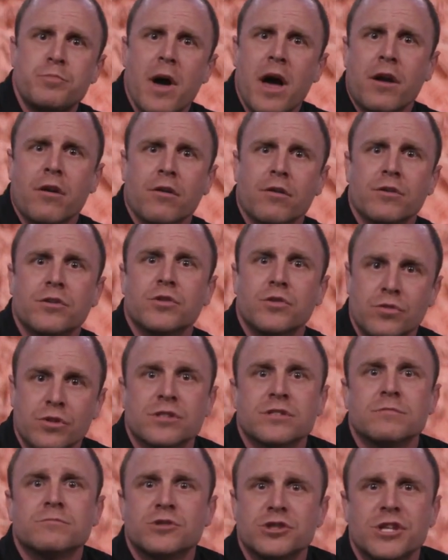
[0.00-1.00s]
better due to
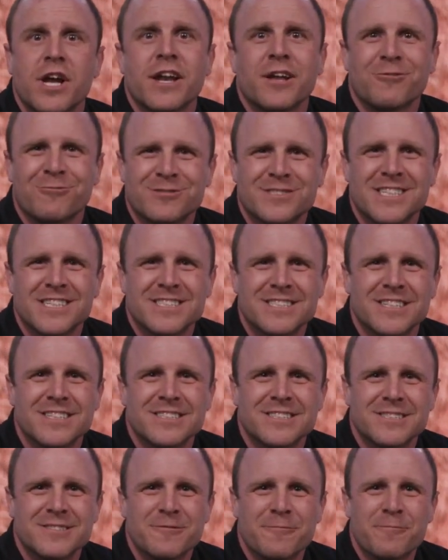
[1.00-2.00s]
some genetic
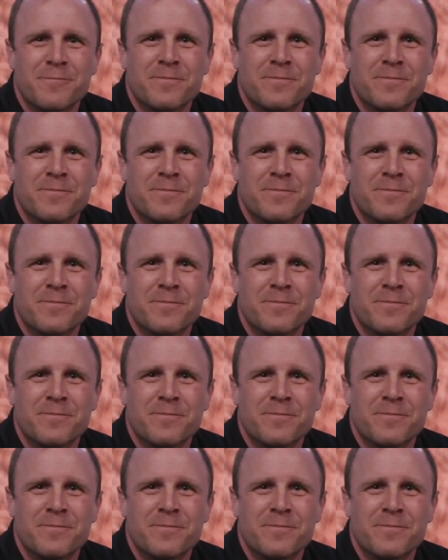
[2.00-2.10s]
resistance.